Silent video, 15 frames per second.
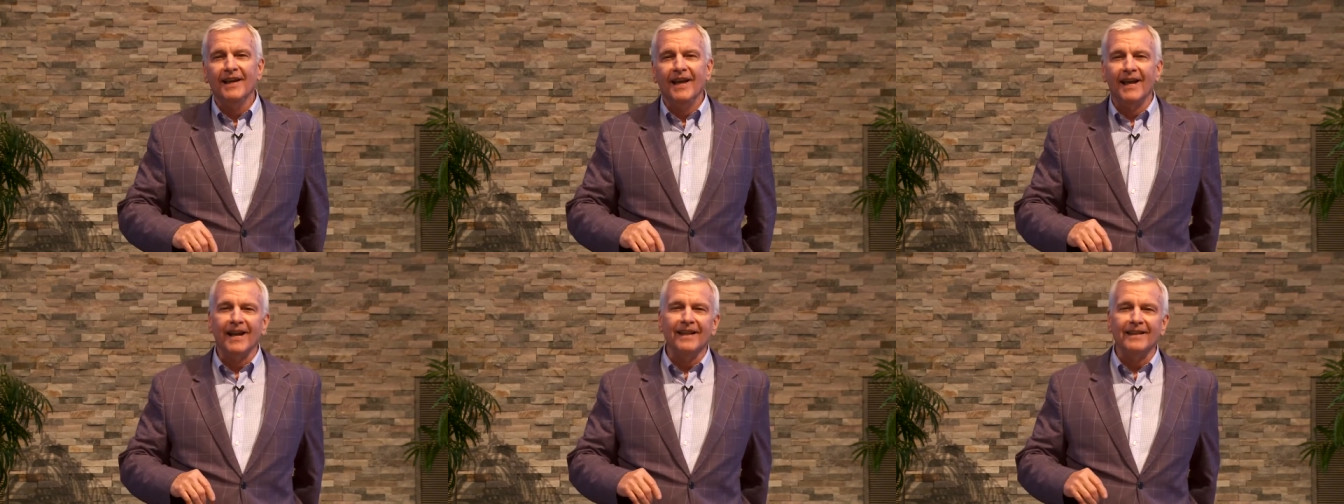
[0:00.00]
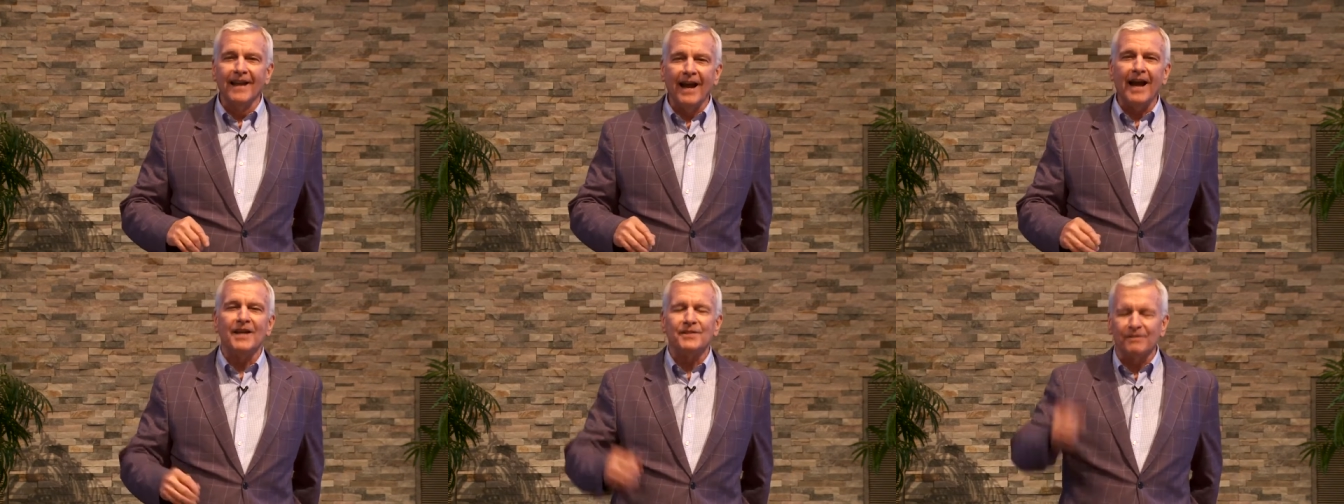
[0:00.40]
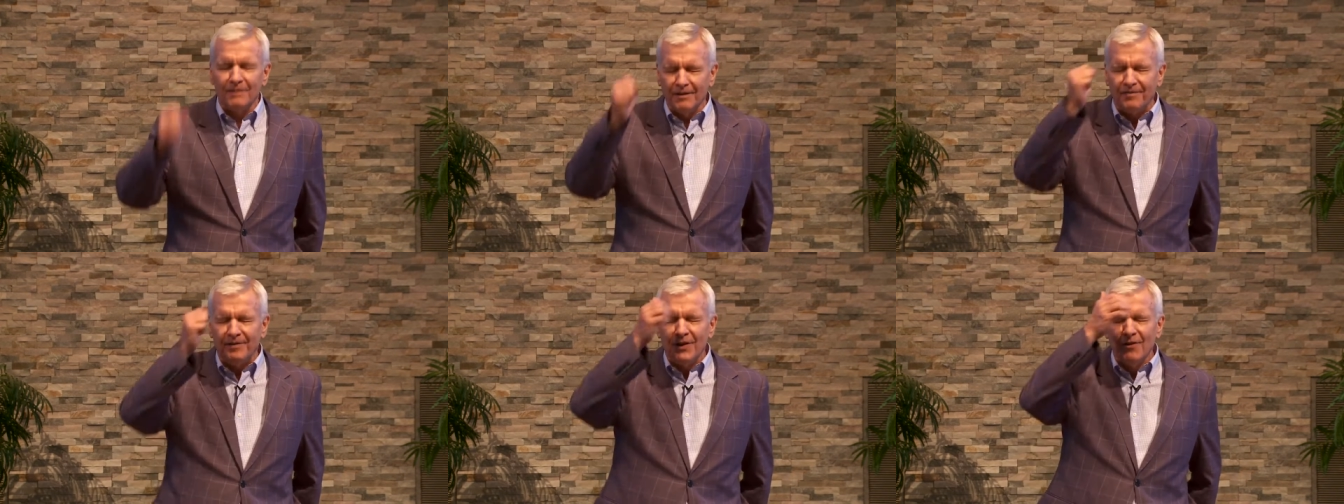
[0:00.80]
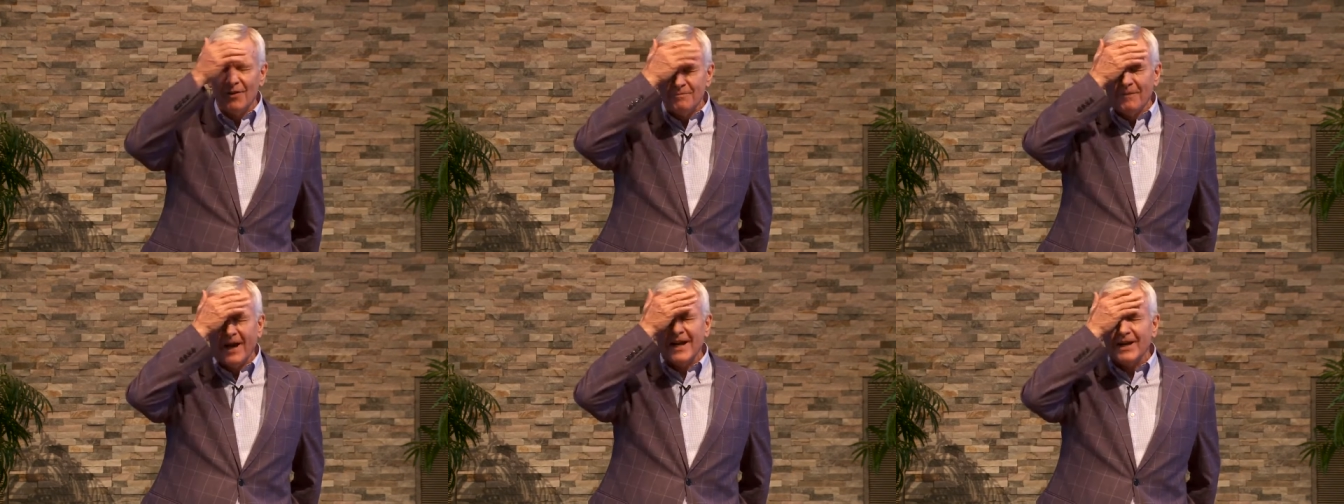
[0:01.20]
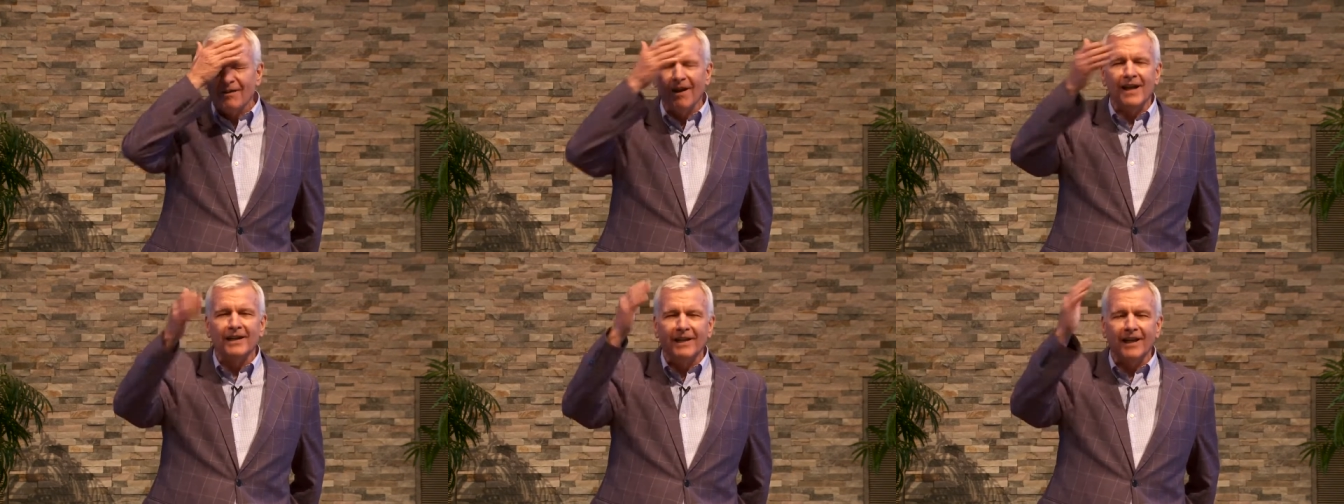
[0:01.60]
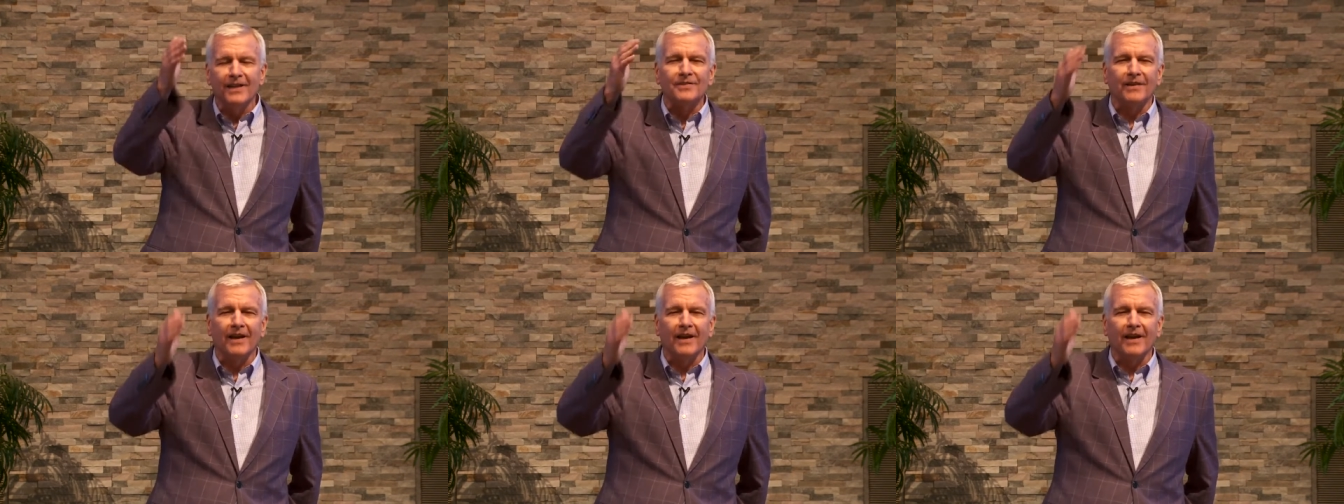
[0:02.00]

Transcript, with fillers: And in the eyes of a few of my grandkids,